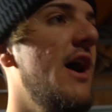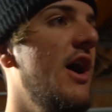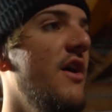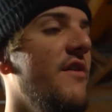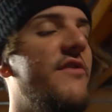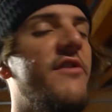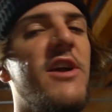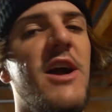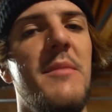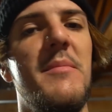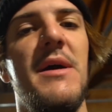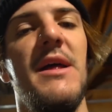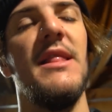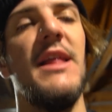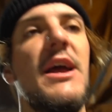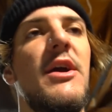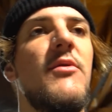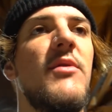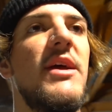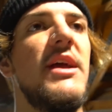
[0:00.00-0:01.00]
I also got my
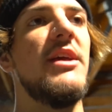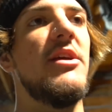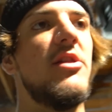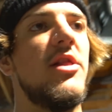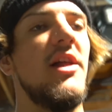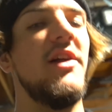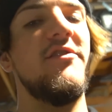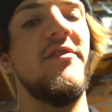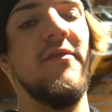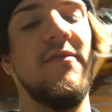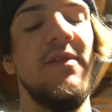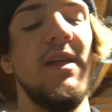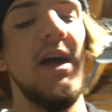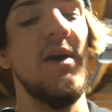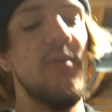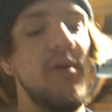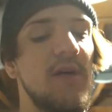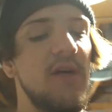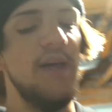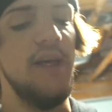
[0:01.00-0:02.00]
lightweight clutch and
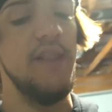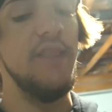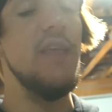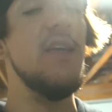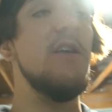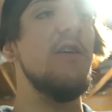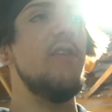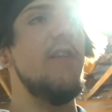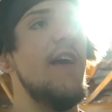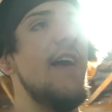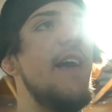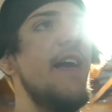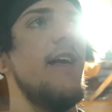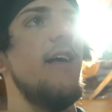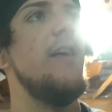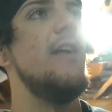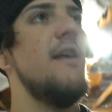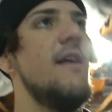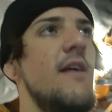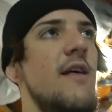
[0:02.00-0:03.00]
flywheel in the other day.
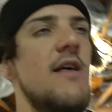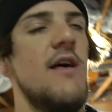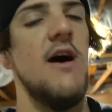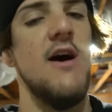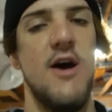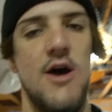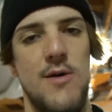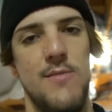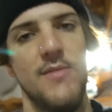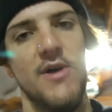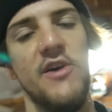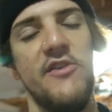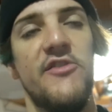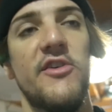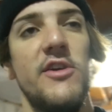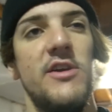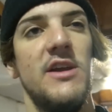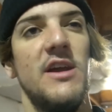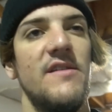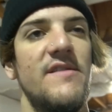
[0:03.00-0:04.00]
Um, I'll
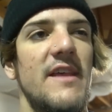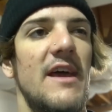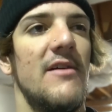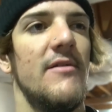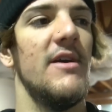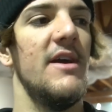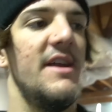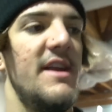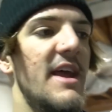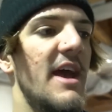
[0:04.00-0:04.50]
show you guys that right